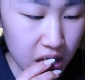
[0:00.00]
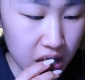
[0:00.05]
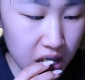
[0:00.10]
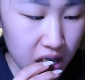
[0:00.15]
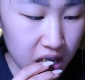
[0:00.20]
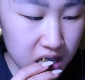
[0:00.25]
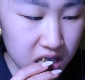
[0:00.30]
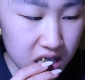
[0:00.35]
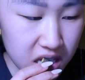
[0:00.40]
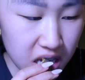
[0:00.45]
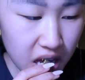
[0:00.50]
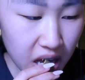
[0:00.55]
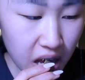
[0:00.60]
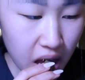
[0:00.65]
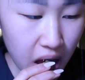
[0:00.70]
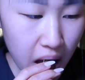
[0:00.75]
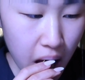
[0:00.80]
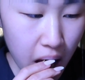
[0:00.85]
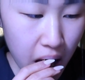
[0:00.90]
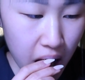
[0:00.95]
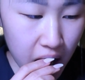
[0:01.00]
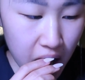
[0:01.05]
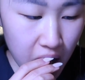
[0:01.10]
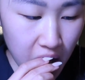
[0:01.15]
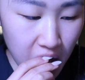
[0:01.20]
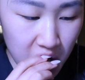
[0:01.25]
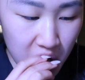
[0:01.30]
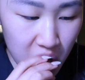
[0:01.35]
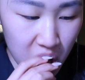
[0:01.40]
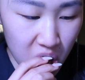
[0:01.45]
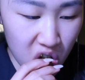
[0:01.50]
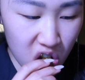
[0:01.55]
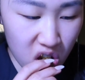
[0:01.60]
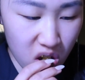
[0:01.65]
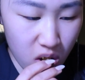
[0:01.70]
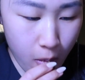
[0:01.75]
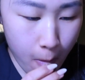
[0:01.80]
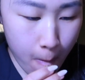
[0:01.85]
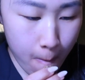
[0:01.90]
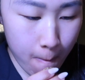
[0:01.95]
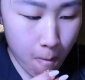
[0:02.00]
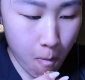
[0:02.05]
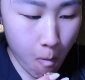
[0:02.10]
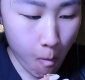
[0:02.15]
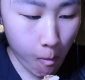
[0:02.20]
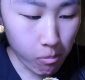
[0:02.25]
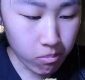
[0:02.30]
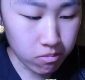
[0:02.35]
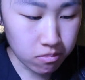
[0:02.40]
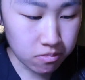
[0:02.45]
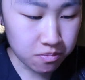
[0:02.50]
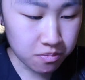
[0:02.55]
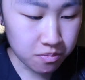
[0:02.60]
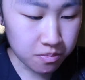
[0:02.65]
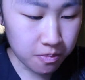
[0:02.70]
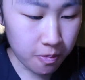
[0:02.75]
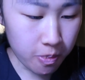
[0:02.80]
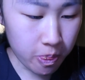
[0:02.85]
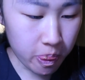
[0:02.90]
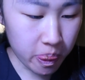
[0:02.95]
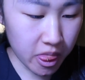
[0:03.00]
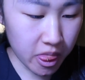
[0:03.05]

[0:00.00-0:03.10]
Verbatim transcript: tastes like a, mm,